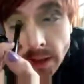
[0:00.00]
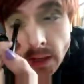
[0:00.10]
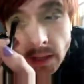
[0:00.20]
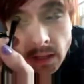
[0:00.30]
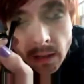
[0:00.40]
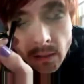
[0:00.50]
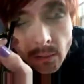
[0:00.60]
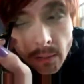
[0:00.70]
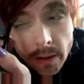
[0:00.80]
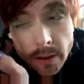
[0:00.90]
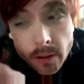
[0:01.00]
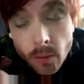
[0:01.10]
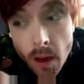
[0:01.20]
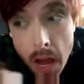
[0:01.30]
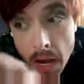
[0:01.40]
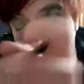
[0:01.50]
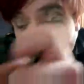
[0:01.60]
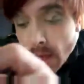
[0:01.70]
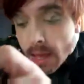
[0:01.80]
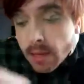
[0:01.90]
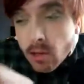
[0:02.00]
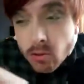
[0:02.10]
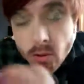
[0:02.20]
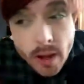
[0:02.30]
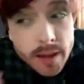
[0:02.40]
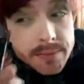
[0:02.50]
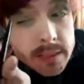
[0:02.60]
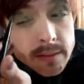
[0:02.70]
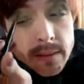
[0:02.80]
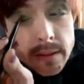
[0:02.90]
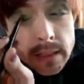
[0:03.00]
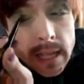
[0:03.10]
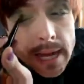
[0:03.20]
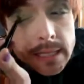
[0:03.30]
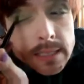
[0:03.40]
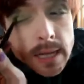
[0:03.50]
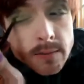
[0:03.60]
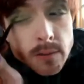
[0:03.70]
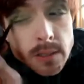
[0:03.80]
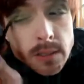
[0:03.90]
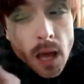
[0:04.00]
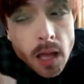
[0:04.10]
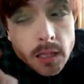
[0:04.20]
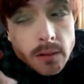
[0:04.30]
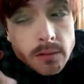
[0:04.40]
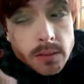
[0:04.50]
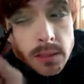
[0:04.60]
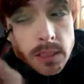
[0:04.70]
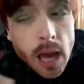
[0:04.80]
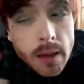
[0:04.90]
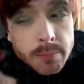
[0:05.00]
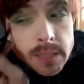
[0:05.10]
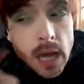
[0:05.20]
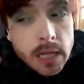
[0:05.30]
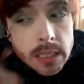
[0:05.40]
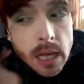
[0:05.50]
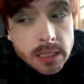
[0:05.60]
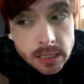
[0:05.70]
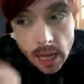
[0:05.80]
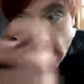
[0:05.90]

Anywhere you want. And you don't have to, the line doesn't have to be solid. You could stop, dot, dot,